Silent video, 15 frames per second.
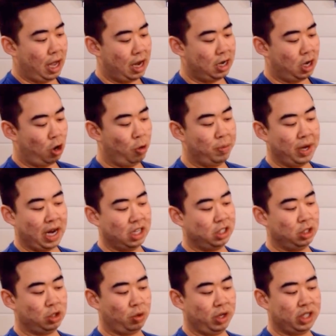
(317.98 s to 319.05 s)
And I hope you
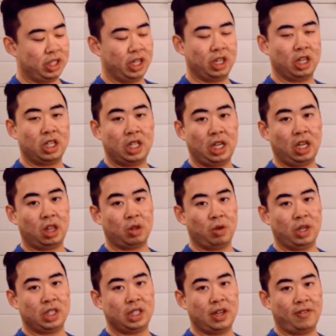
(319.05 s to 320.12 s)
guys enjoyed seeing the
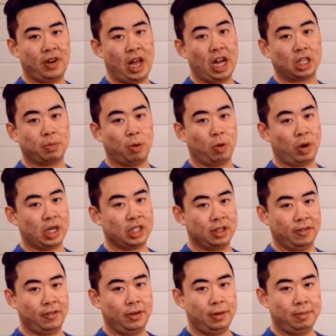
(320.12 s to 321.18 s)
TE37X
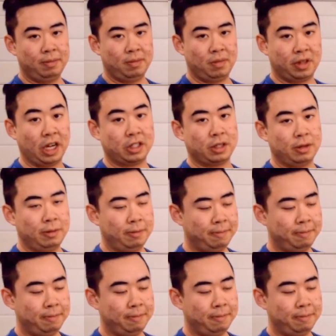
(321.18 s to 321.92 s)
Progressive. Thanks.